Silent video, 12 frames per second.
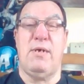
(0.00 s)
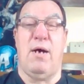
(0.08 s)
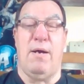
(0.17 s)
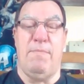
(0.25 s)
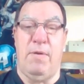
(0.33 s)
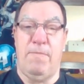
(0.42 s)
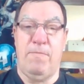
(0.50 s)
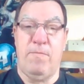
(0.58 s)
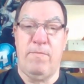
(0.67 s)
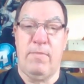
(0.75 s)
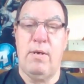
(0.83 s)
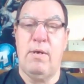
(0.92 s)
time.
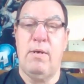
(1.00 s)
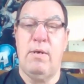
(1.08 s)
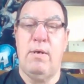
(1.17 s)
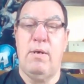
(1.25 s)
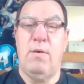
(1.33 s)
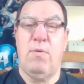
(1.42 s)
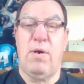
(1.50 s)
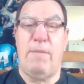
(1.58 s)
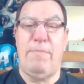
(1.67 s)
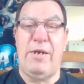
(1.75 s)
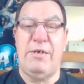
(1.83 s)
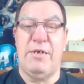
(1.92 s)
I
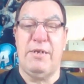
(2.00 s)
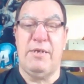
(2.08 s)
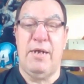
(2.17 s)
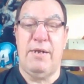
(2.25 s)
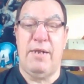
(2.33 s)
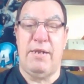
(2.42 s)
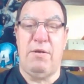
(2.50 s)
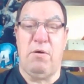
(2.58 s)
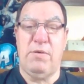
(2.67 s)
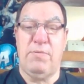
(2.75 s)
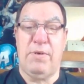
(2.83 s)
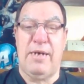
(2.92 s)
mentioned that the
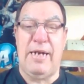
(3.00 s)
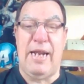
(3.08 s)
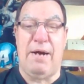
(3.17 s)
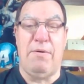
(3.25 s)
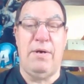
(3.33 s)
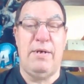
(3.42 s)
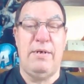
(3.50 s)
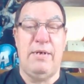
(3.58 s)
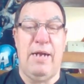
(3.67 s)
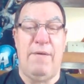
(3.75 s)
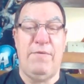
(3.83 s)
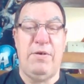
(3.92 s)
Oxford Canal
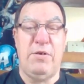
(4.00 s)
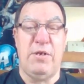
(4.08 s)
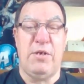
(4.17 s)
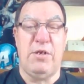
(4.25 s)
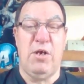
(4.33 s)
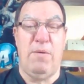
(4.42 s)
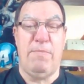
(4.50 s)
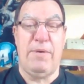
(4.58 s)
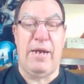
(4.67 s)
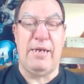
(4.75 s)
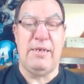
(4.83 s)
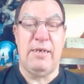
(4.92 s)
never used to
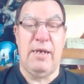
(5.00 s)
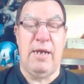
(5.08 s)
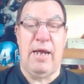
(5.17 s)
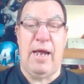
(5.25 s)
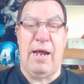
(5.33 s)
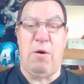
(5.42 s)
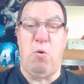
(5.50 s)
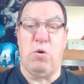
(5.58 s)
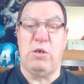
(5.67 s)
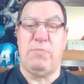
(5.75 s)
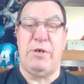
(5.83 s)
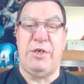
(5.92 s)
terminate at
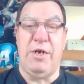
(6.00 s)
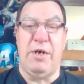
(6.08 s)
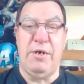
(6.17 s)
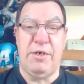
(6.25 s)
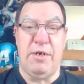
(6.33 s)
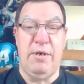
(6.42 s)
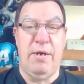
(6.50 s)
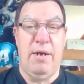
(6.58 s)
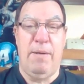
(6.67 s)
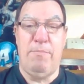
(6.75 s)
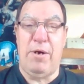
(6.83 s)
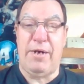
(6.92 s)
Hawkesbury Junction,
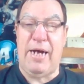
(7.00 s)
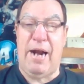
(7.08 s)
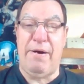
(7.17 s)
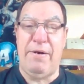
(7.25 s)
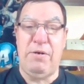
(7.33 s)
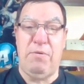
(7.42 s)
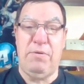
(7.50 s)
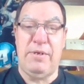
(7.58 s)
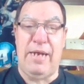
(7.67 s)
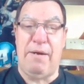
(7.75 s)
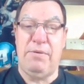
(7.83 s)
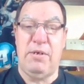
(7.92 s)
but carried on
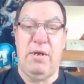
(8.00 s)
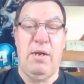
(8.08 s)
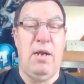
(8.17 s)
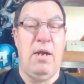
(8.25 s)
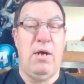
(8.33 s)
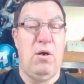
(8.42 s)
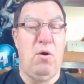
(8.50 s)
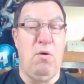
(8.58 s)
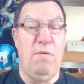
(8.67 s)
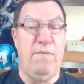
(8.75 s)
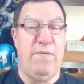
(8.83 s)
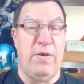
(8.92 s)
down to
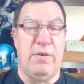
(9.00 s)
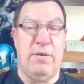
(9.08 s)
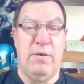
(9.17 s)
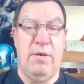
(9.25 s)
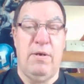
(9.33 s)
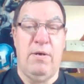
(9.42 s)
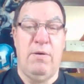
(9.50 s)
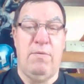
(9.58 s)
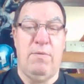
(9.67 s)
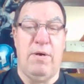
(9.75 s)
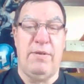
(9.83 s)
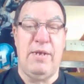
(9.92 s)
Longford.
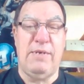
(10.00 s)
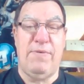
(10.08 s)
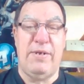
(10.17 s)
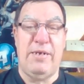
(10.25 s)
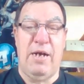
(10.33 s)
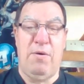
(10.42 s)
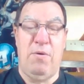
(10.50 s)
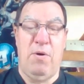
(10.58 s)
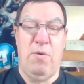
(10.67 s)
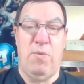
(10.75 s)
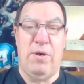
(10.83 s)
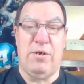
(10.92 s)
Well, in this video,
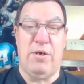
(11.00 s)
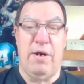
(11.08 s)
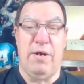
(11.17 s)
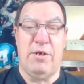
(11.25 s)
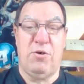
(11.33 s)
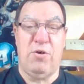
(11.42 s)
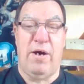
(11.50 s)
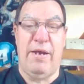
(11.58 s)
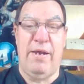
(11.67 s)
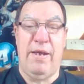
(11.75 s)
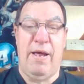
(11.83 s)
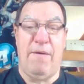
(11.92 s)
we're going to
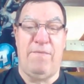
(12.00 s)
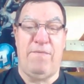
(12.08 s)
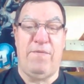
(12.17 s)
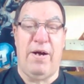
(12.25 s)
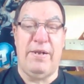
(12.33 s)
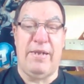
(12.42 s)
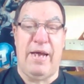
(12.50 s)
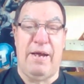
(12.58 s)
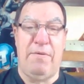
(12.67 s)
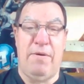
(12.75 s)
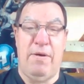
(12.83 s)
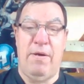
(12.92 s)
try and find
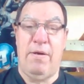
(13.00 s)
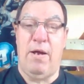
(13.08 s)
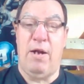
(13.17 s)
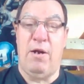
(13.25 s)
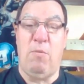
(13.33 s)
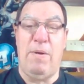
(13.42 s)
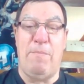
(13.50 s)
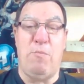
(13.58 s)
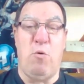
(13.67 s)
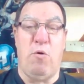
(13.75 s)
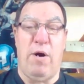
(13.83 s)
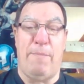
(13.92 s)
out a little bit
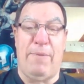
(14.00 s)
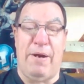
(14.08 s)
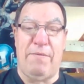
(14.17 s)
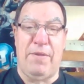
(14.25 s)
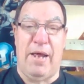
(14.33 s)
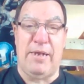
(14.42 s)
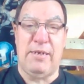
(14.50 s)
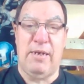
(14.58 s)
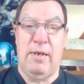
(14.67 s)
more about that,